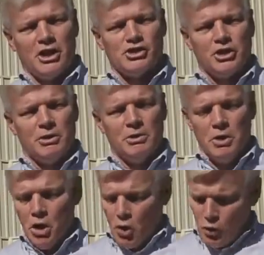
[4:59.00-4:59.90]
tested.
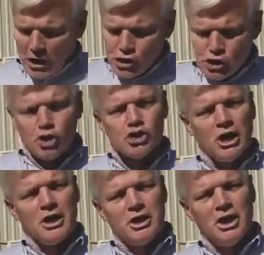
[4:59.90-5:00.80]
Registers
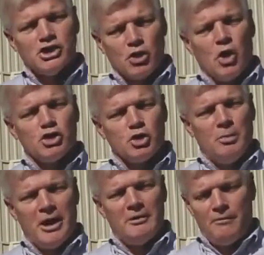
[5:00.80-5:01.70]
like this are also
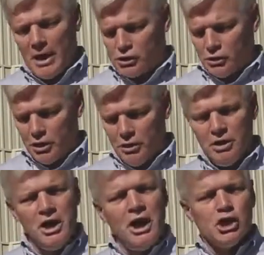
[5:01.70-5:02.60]
manufactured
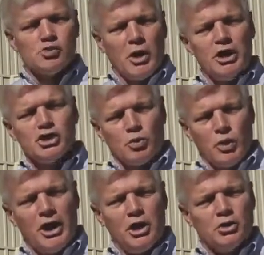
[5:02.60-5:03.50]
here, as well as the
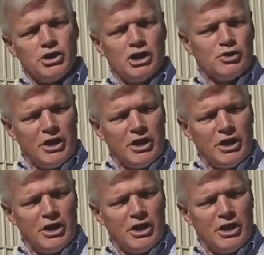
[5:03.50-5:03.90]
radios that